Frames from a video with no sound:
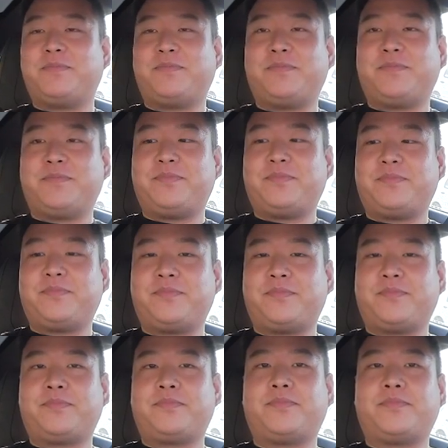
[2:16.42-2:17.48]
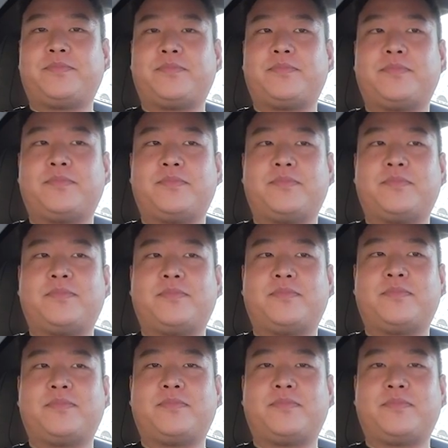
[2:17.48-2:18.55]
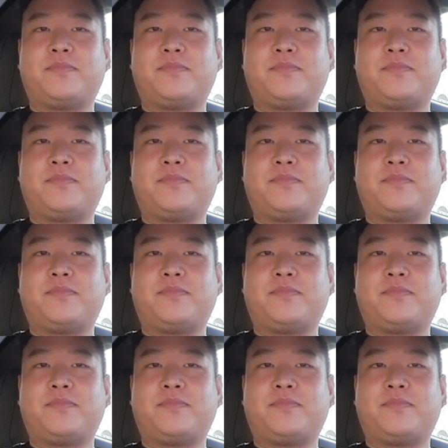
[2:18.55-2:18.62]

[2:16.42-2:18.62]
[no speech]